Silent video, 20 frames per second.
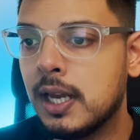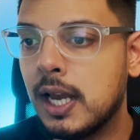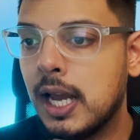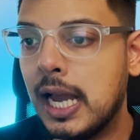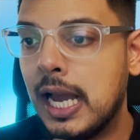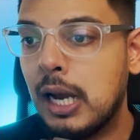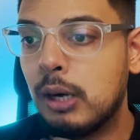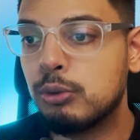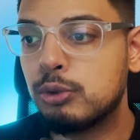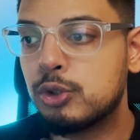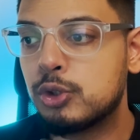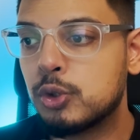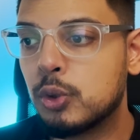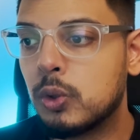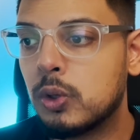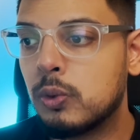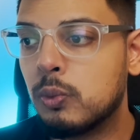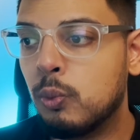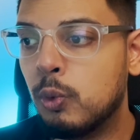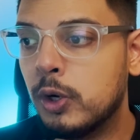
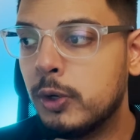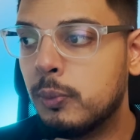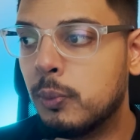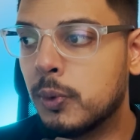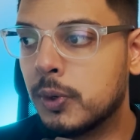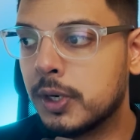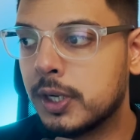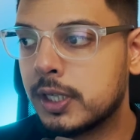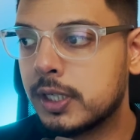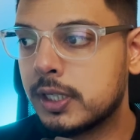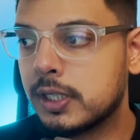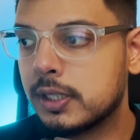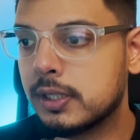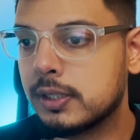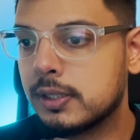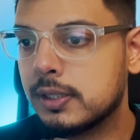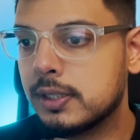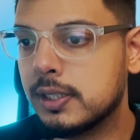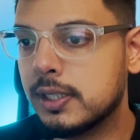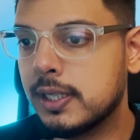Outdoor woodwork,
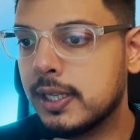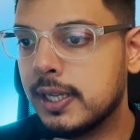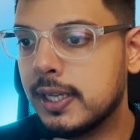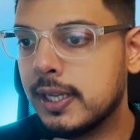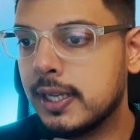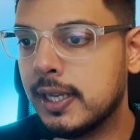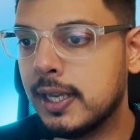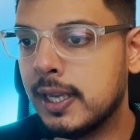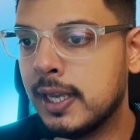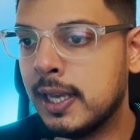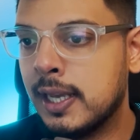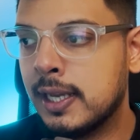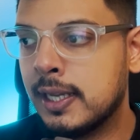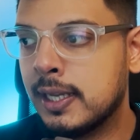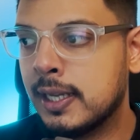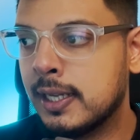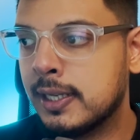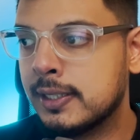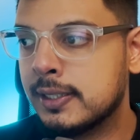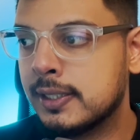
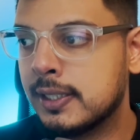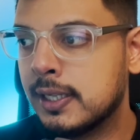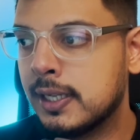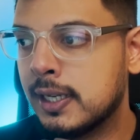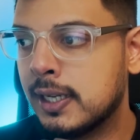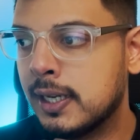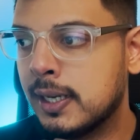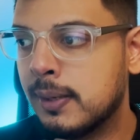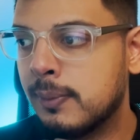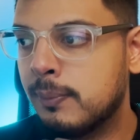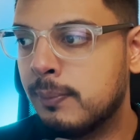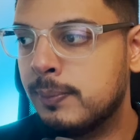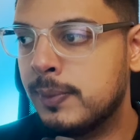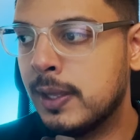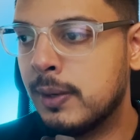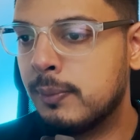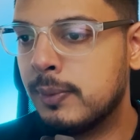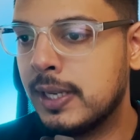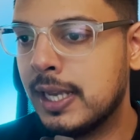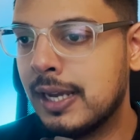and
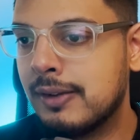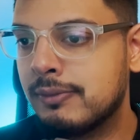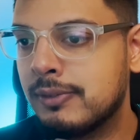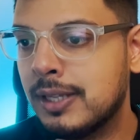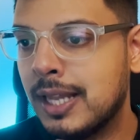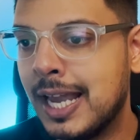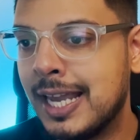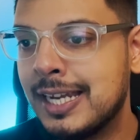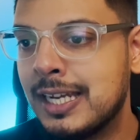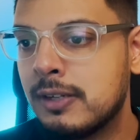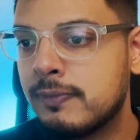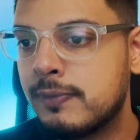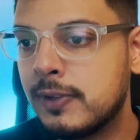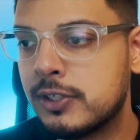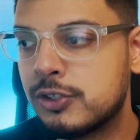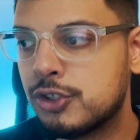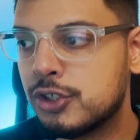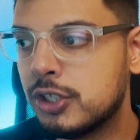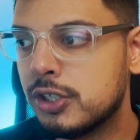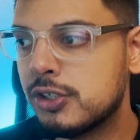then we have lighting
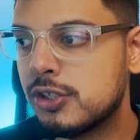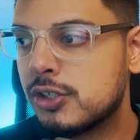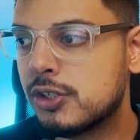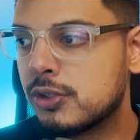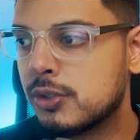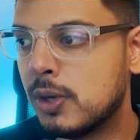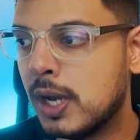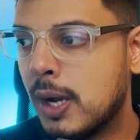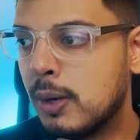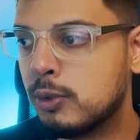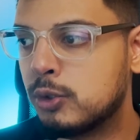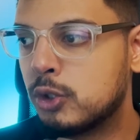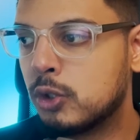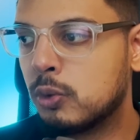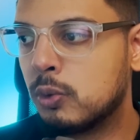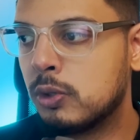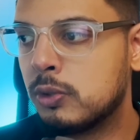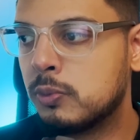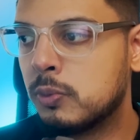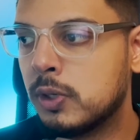fixtures. So
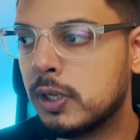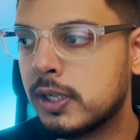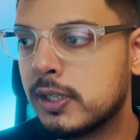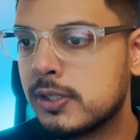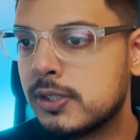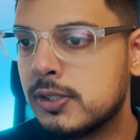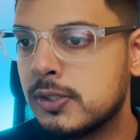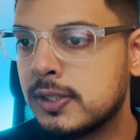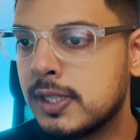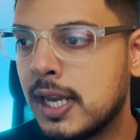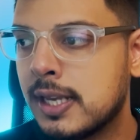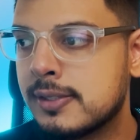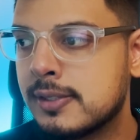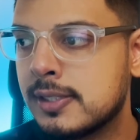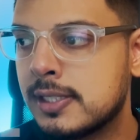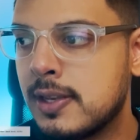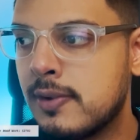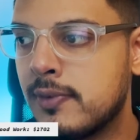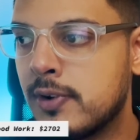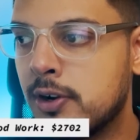outdoor woodwork is
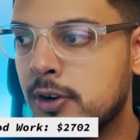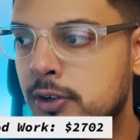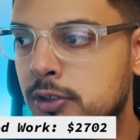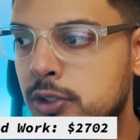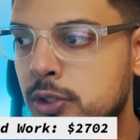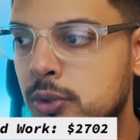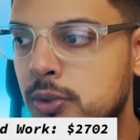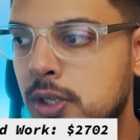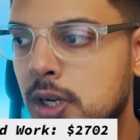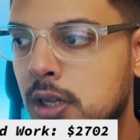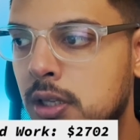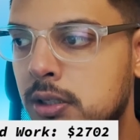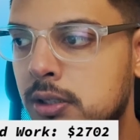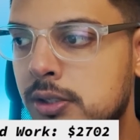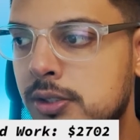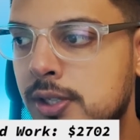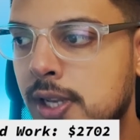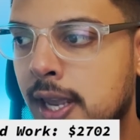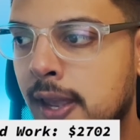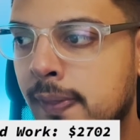
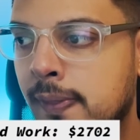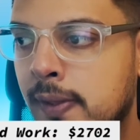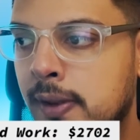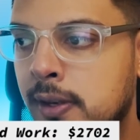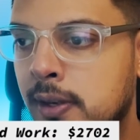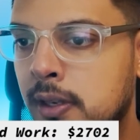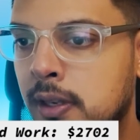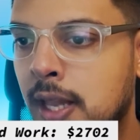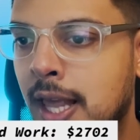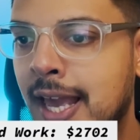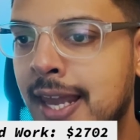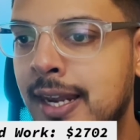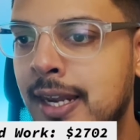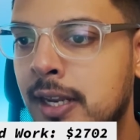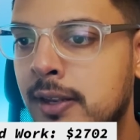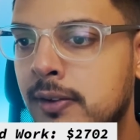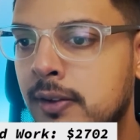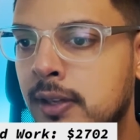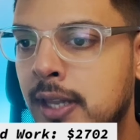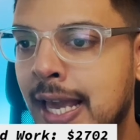$2,702, and then
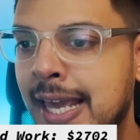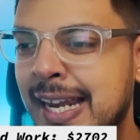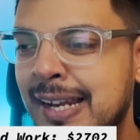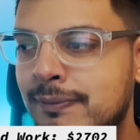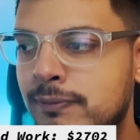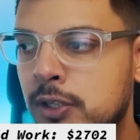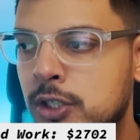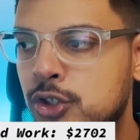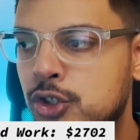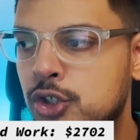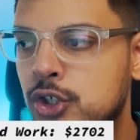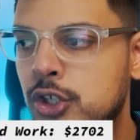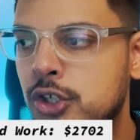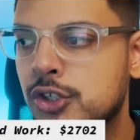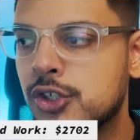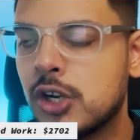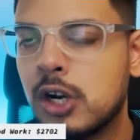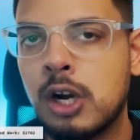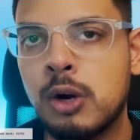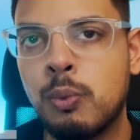lighting
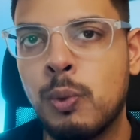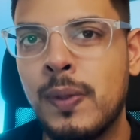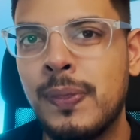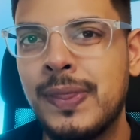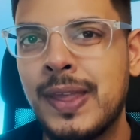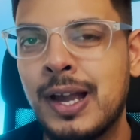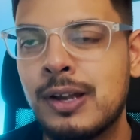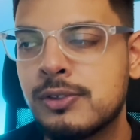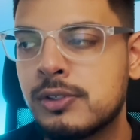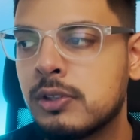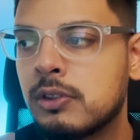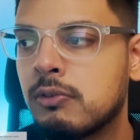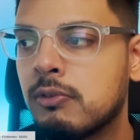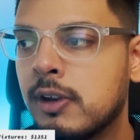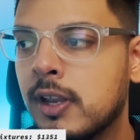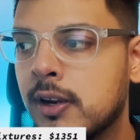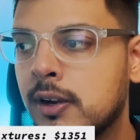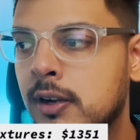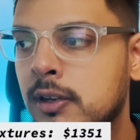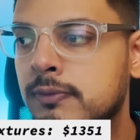fixtures are
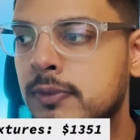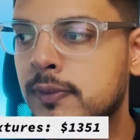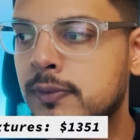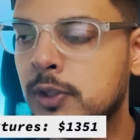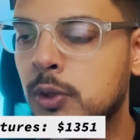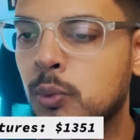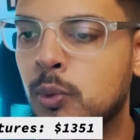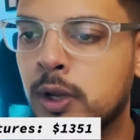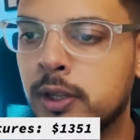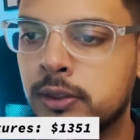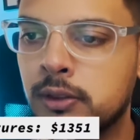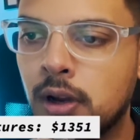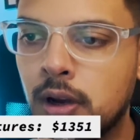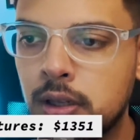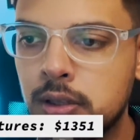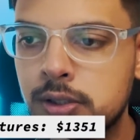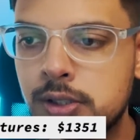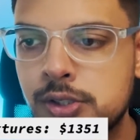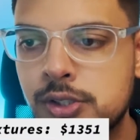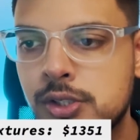
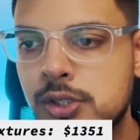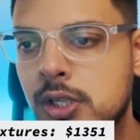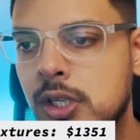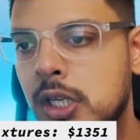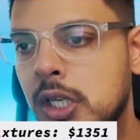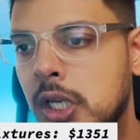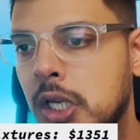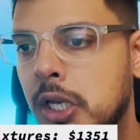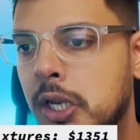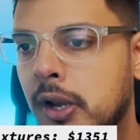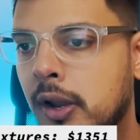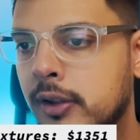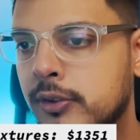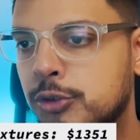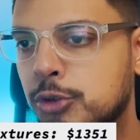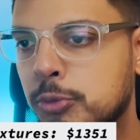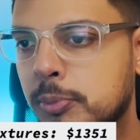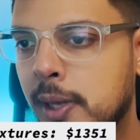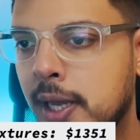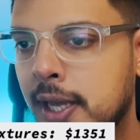$1,351. Not
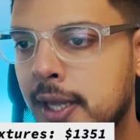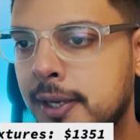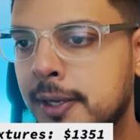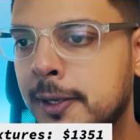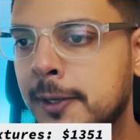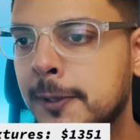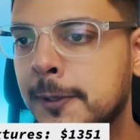too bad.